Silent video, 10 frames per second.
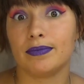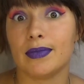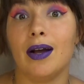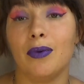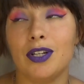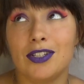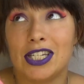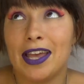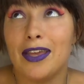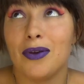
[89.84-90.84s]
I wanted to
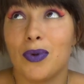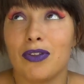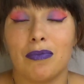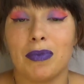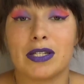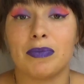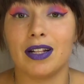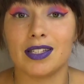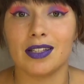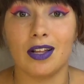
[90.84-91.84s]
say one of the best
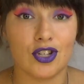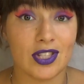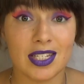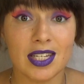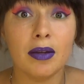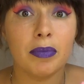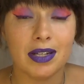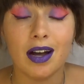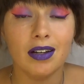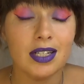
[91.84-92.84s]
palettes launched this year,
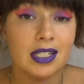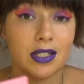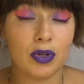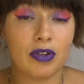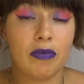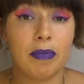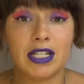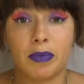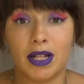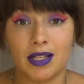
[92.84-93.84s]
but honestly it's one of the
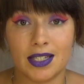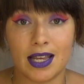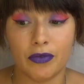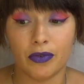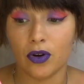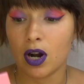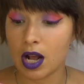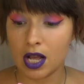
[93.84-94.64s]
best palettes ever.